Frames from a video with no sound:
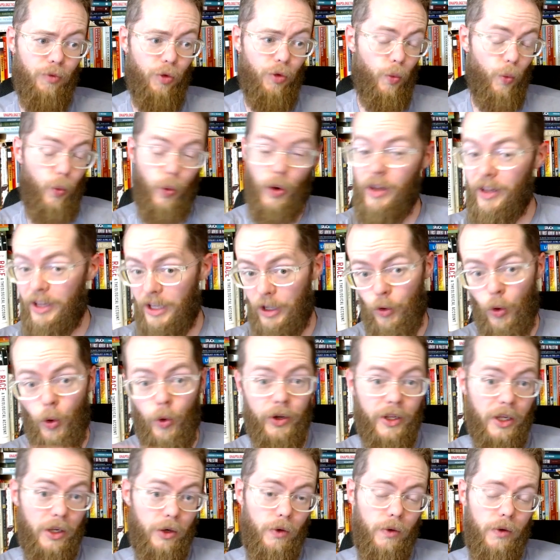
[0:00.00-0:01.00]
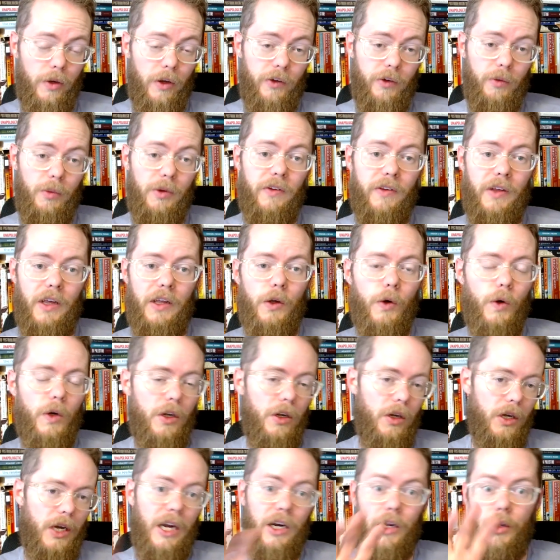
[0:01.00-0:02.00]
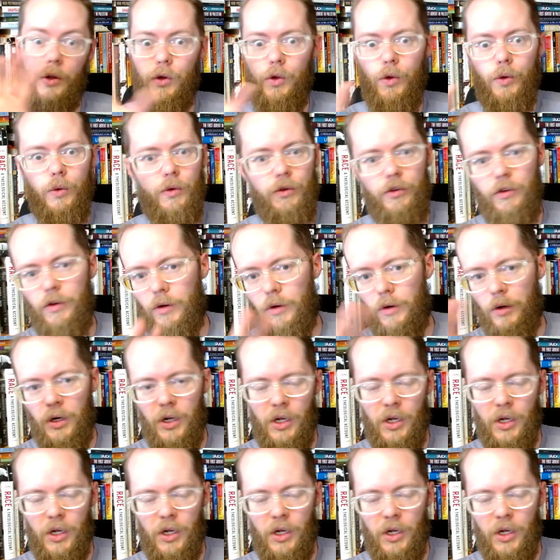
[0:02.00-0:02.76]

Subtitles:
really in Old and New Testaments that you can kind of lose your